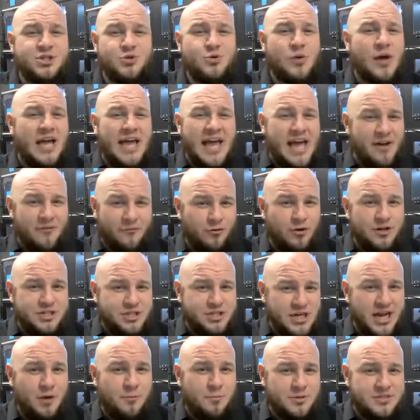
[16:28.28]
to every
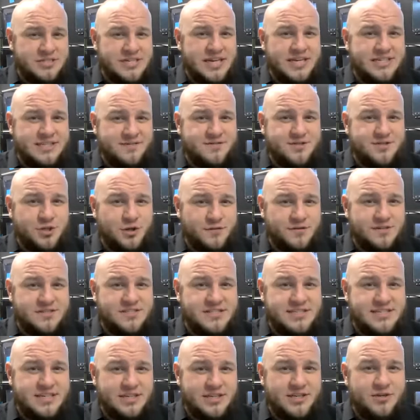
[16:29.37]
child protective service
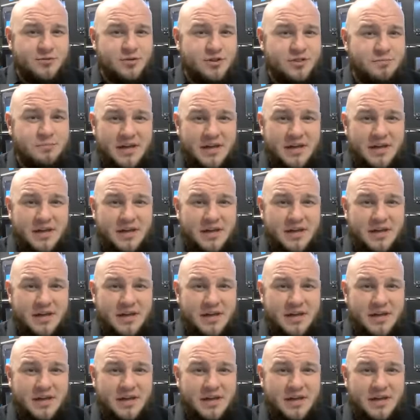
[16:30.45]
dealing with